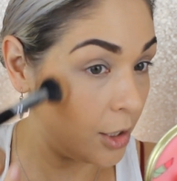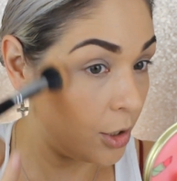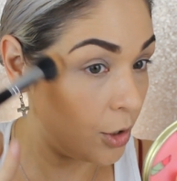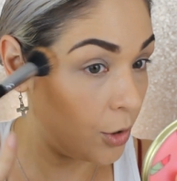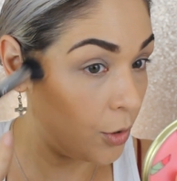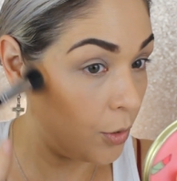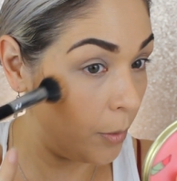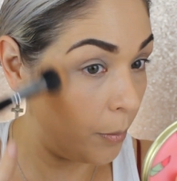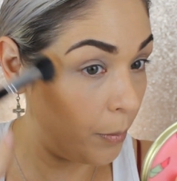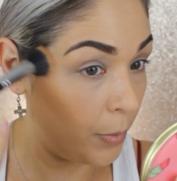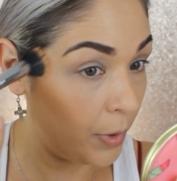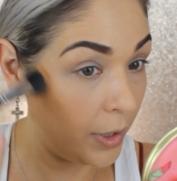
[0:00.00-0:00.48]

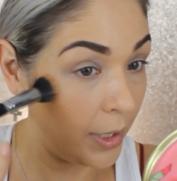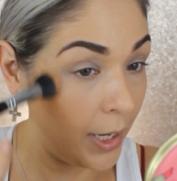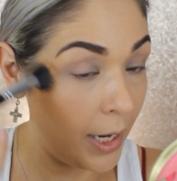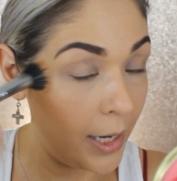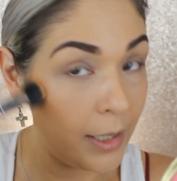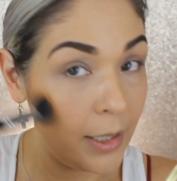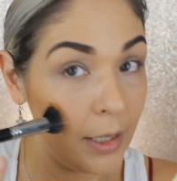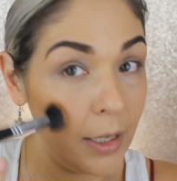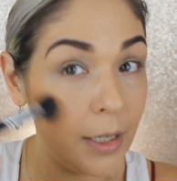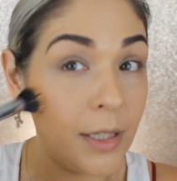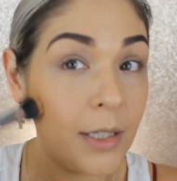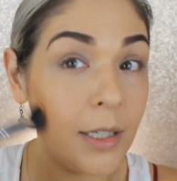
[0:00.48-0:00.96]
to
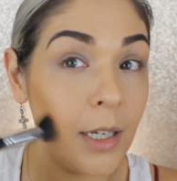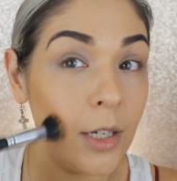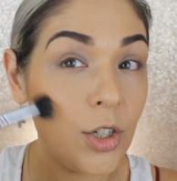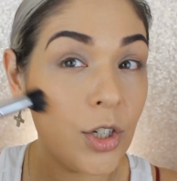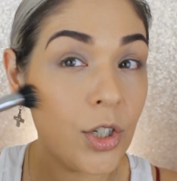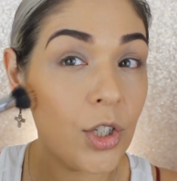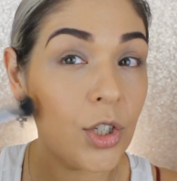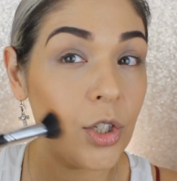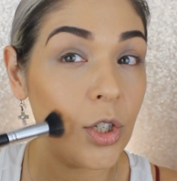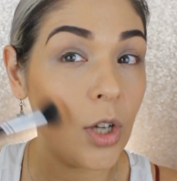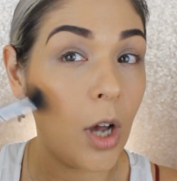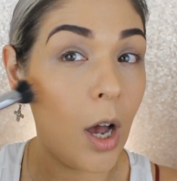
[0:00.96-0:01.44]
blend and it's such
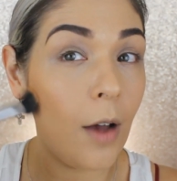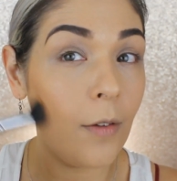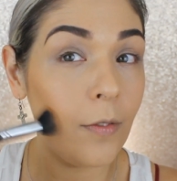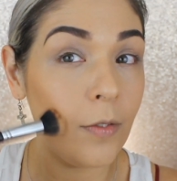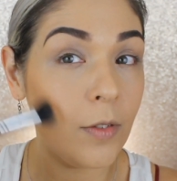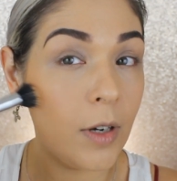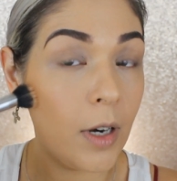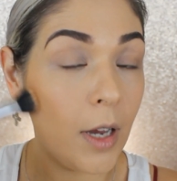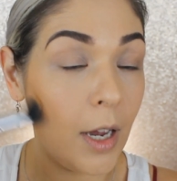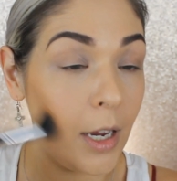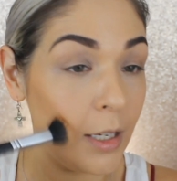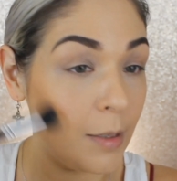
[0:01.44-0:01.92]
a
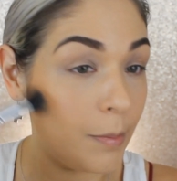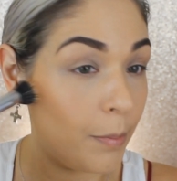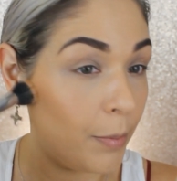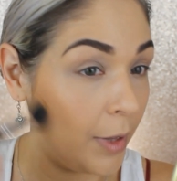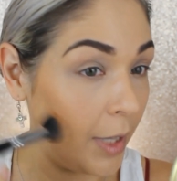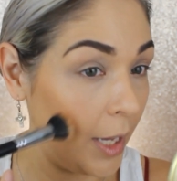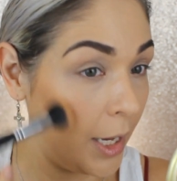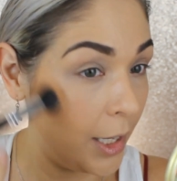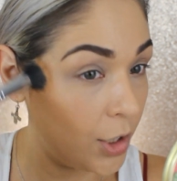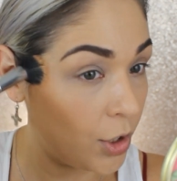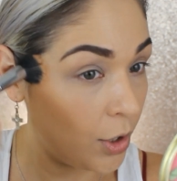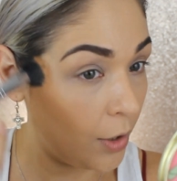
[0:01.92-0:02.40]
soft nice
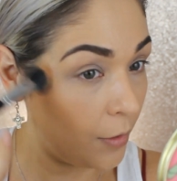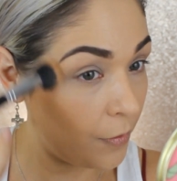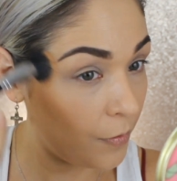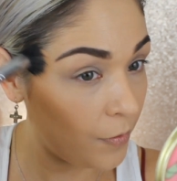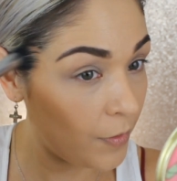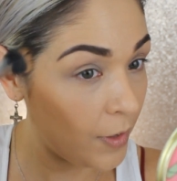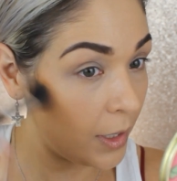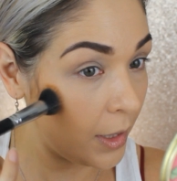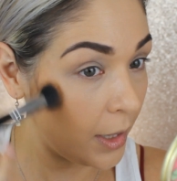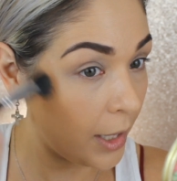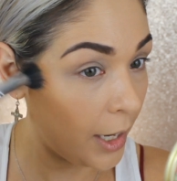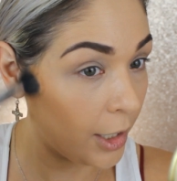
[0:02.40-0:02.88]
blend so I
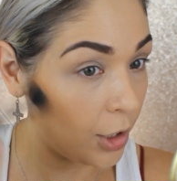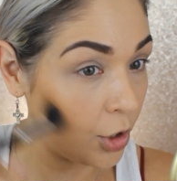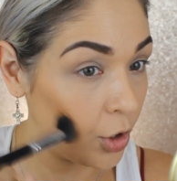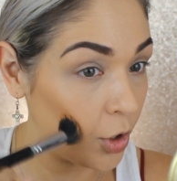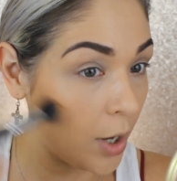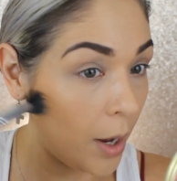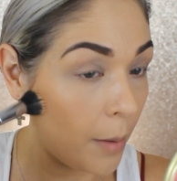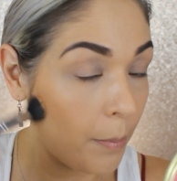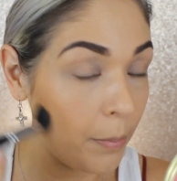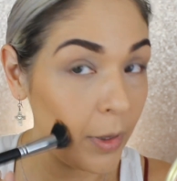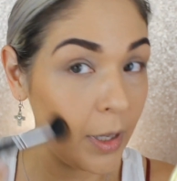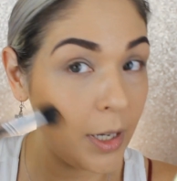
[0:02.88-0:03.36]
feel like
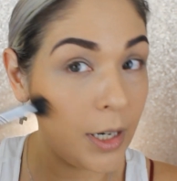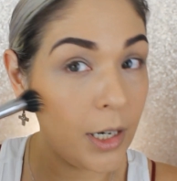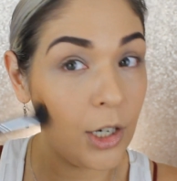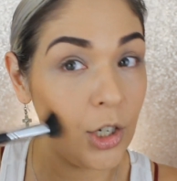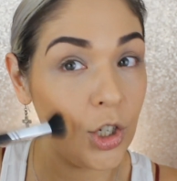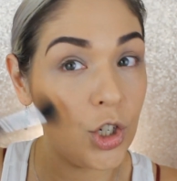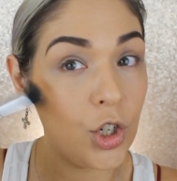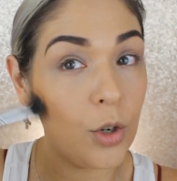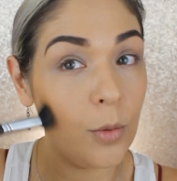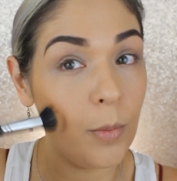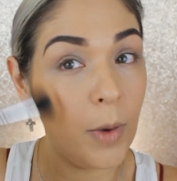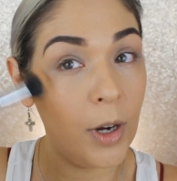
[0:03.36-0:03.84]
you're not
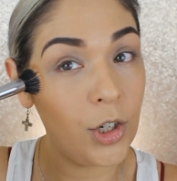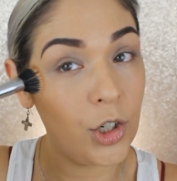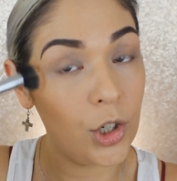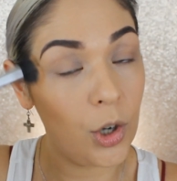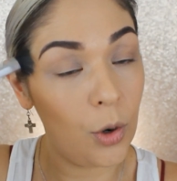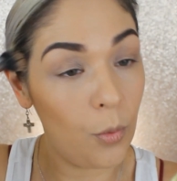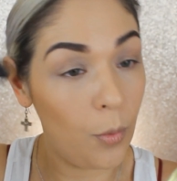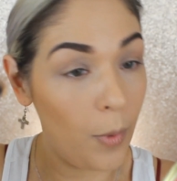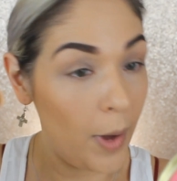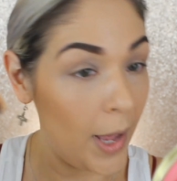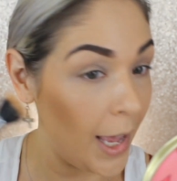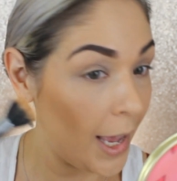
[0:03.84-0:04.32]
blending too much
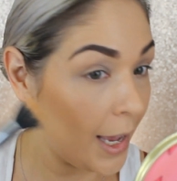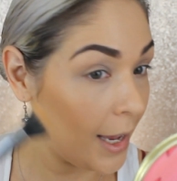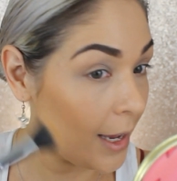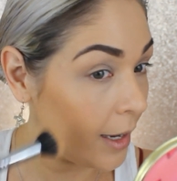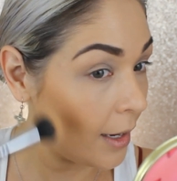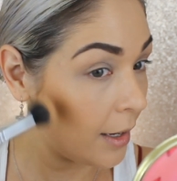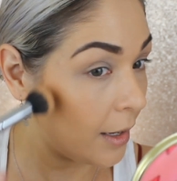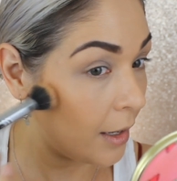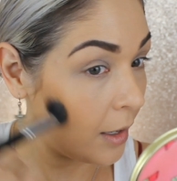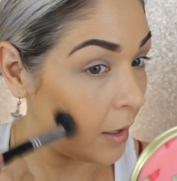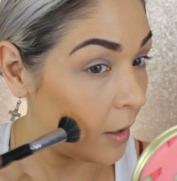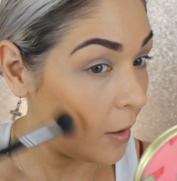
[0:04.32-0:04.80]

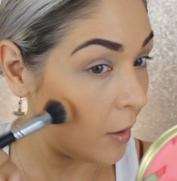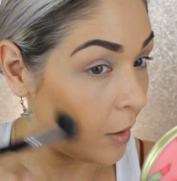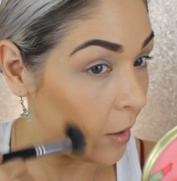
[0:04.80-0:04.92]
away